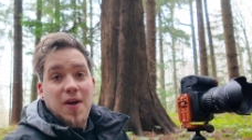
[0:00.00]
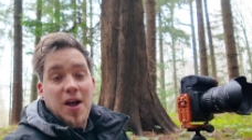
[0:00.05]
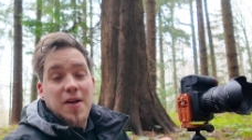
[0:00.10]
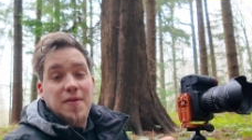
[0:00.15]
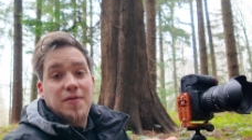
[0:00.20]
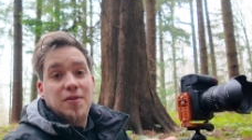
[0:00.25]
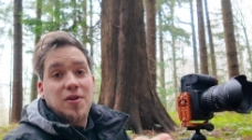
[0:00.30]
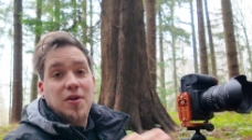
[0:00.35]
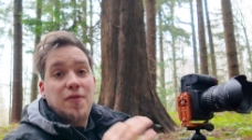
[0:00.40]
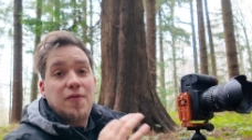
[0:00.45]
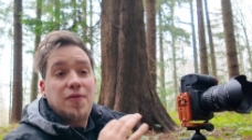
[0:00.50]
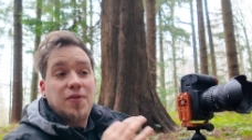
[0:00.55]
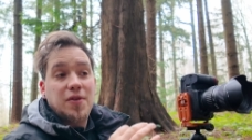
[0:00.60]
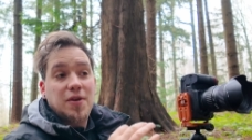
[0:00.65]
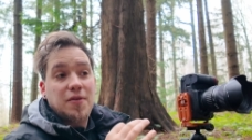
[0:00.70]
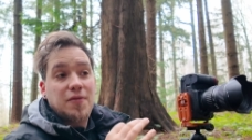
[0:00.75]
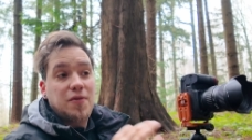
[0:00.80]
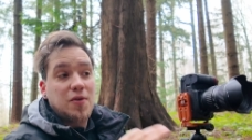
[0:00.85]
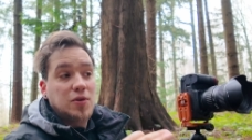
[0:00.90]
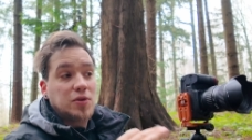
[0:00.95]
I have enough
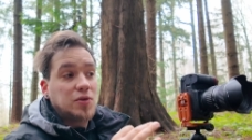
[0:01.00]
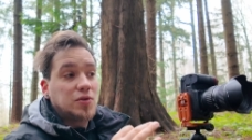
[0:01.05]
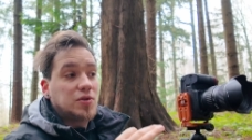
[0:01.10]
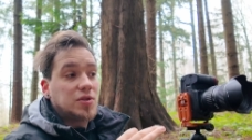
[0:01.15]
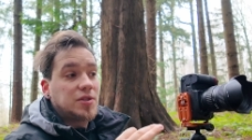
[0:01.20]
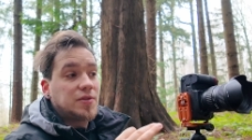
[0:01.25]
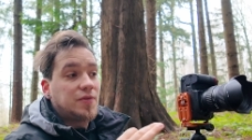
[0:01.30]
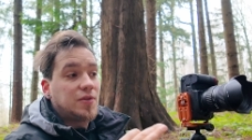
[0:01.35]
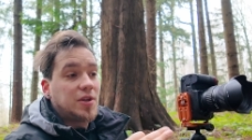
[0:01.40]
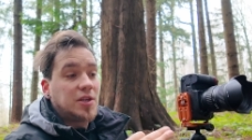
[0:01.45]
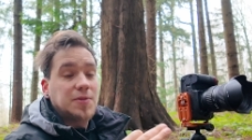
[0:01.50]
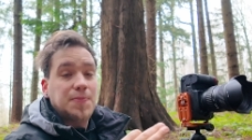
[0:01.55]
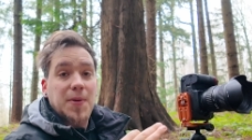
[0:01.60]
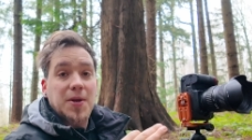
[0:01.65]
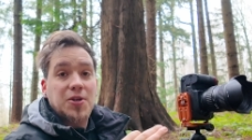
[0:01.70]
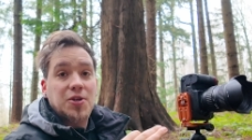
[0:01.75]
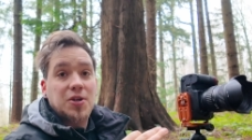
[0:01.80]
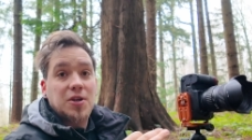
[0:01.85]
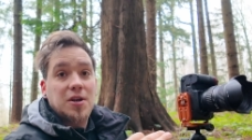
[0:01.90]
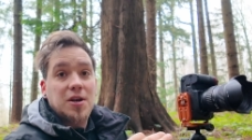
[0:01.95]
photos for this
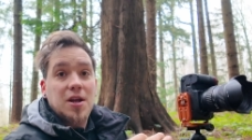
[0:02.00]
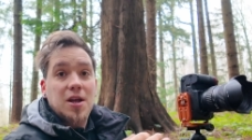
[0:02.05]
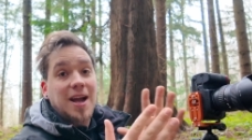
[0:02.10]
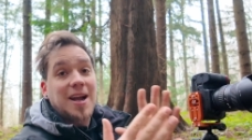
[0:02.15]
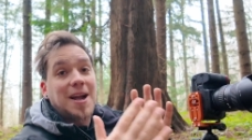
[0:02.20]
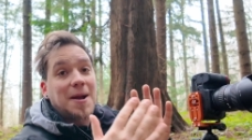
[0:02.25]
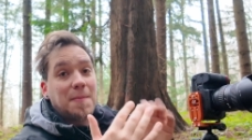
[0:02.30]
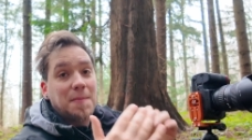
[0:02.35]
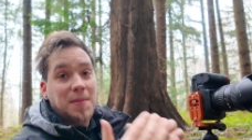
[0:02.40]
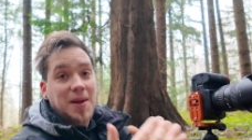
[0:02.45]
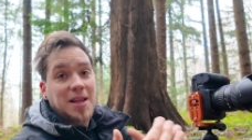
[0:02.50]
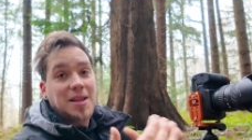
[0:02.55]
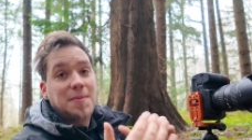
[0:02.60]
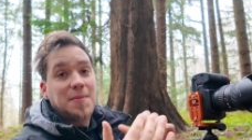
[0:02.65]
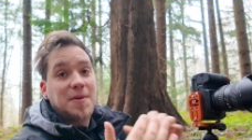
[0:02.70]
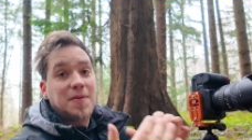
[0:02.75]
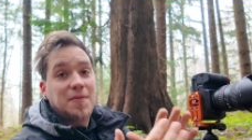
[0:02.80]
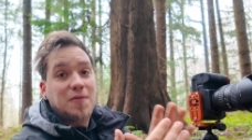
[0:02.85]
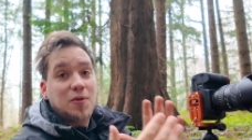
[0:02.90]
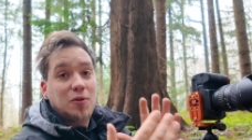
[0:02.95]
picture, I can blend
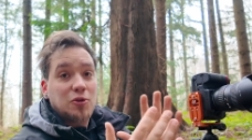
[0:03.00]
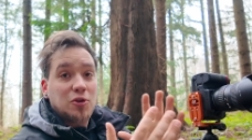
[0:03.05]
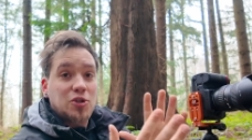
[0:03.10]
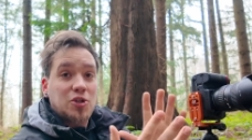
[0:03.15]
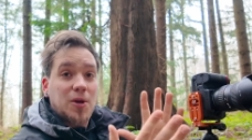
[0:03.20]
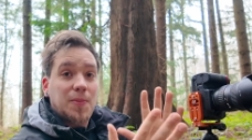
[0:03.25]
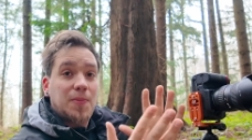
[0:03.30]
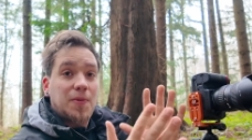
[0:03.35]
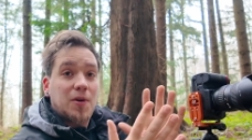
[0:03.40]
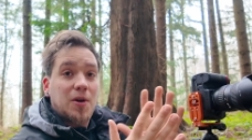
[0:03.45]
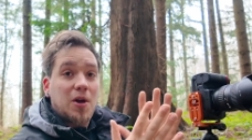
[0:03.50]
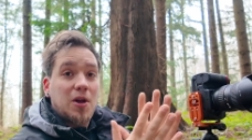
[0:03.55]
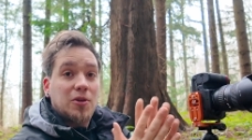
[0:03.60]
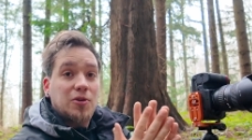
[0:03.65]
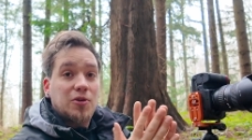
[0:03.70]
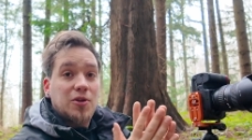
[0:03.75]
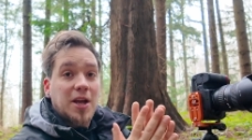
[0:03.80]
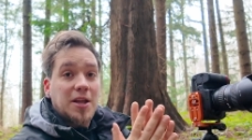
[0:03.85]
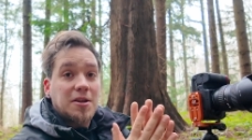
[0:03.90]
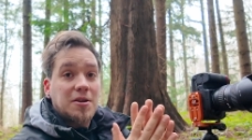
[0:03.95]
them in Photoshop all
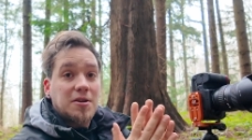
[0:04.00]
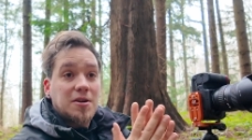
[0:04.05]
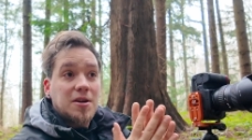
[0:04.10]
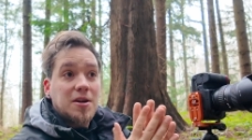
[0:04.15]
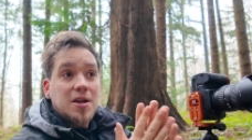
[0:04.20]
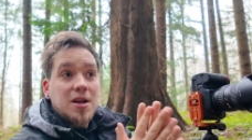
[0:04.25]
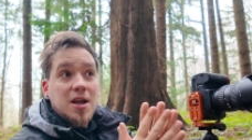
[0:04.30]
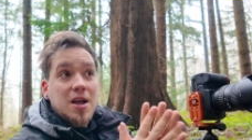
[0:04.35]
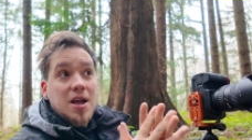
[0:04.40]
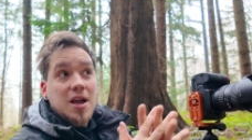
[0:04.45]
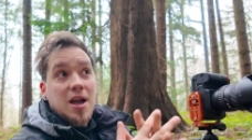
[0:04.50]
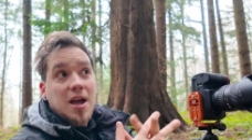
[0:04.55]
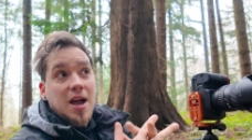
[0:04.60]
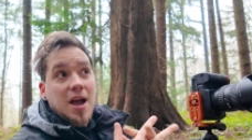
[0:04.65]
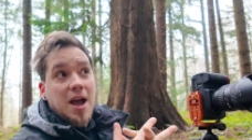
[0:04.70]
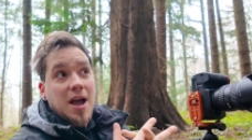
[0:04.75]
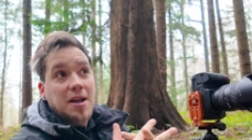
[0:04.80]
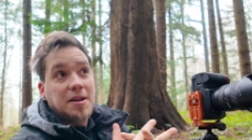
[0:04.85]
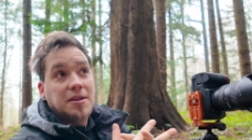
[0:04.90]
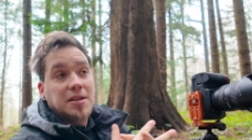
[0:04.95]
together,
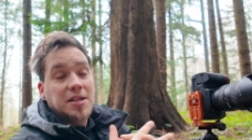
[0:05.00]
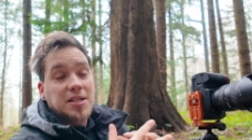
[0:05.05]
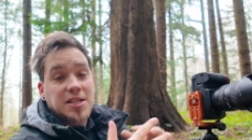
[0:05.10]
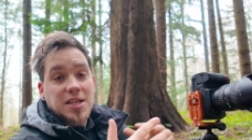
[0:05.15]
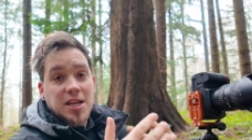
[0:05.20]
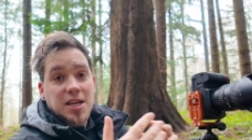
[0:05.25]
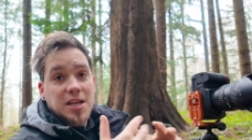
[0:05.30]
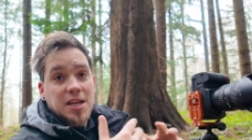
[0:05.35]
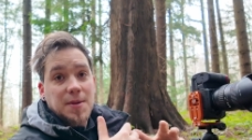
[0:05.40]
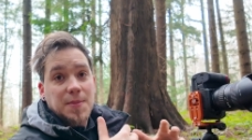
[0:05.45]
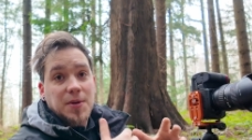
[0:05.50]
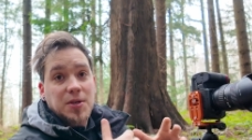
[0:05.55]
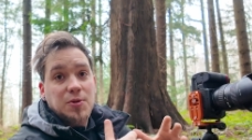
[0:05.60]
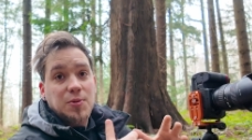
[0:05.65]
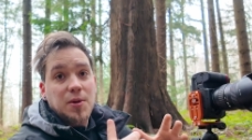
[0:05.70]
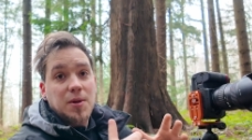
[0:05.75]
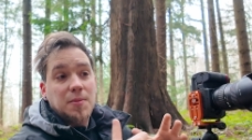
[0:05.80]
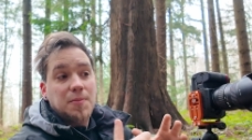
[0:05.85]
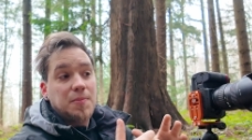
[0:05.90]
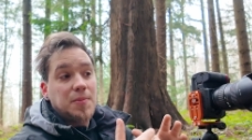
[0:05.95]
and this image
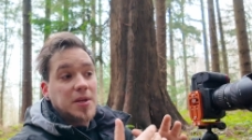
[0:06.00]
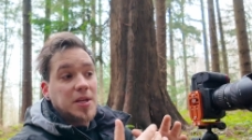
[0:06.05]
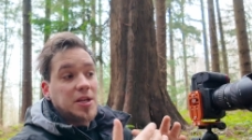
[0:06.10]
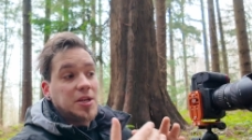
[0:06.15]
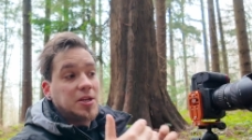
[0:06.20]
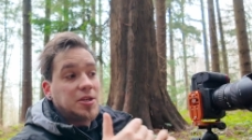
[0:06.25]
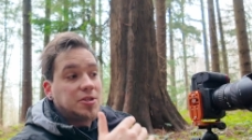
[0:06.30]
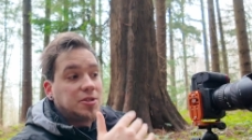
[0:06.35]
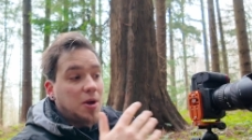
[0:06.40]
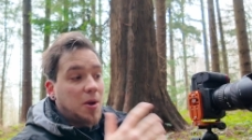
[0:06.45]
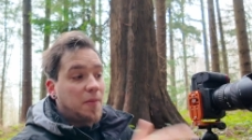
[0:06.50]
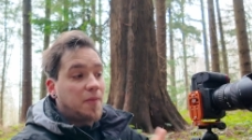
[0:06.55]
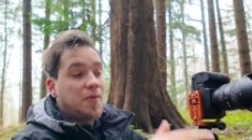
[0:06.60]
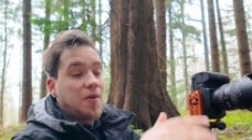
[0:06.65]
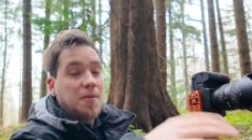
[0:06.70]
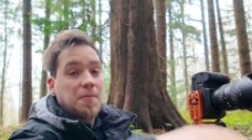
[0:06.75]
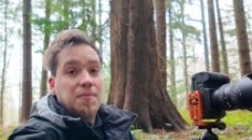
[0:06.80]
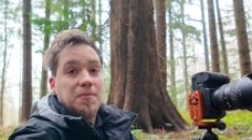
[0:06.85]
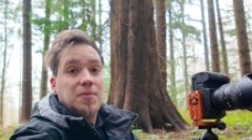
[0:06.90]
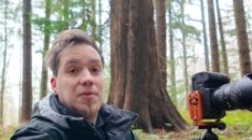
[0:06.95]
will be shot
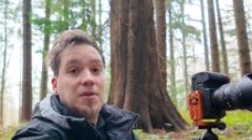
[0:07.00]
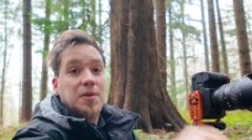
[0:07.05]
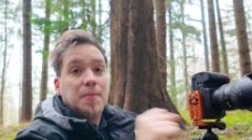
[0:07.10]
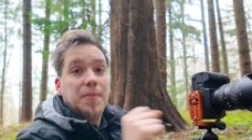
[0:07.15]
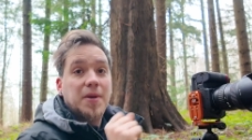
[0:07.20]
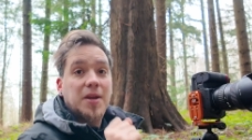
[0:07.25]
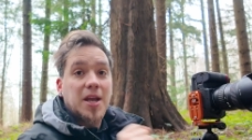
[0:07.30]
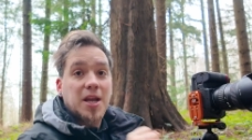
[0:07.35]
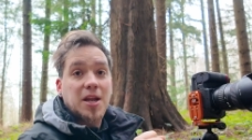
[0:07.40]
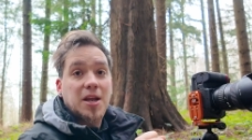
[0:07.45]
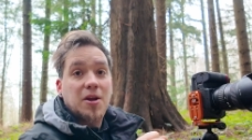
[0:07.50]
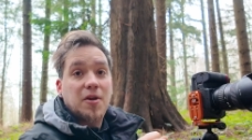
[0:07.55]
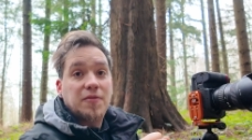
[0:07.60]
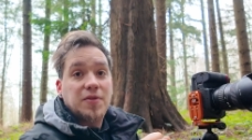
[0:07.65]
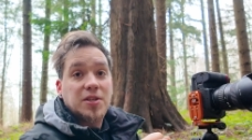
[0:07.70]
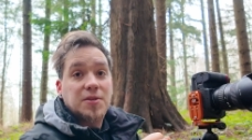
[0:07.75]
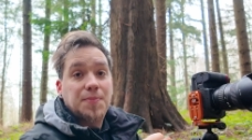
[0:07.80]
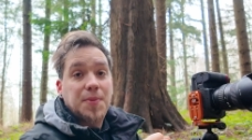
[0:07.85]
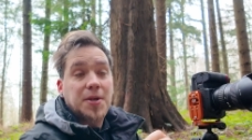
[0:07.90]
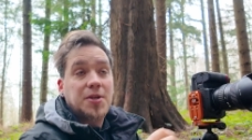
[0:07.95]
from the beginning of
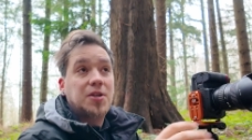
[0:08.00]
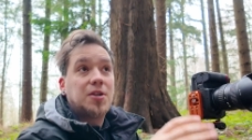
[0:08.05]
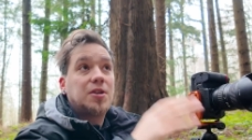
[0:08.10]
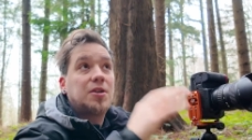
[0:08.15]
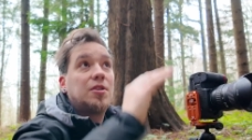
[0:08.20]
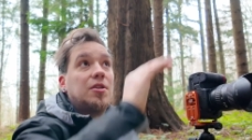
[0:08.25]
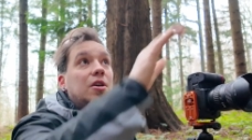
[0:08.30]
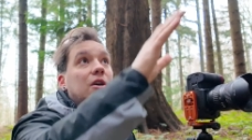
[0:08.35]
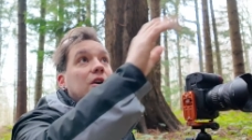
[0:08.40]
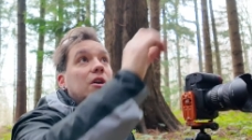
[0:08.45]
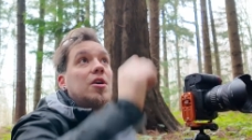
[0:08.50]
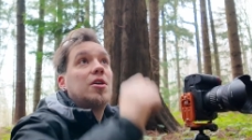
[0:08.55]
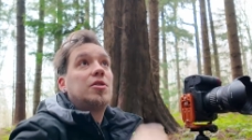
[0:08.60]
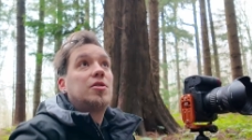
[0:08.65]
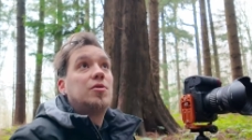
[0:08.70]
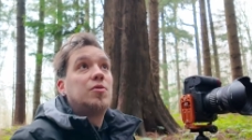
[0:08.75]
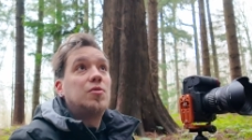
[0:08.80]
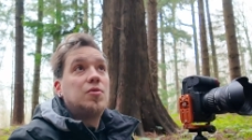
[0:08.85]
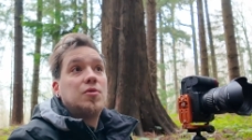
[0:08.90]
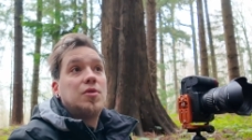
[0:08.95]
this picture
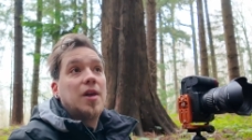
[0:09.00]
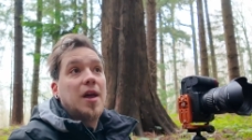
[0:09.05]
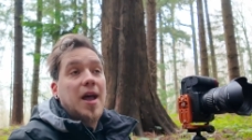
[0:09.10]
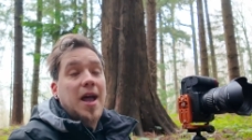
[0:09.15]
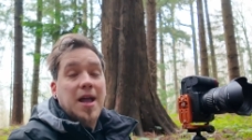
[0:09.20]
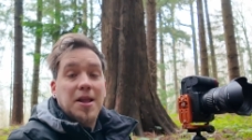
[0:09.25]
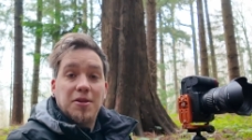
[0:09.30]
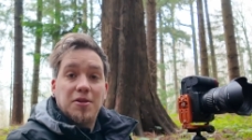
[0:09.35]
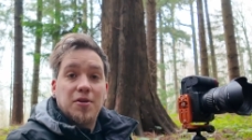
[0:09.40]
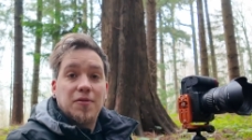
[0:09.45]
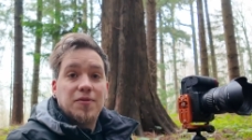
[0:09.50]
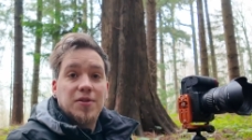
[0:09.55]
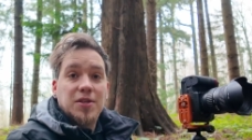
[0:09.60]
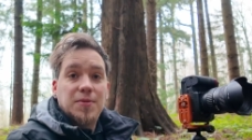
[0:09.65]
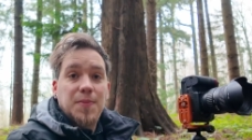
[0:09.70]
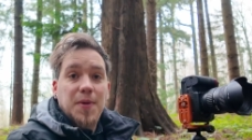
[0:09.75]
to the end of this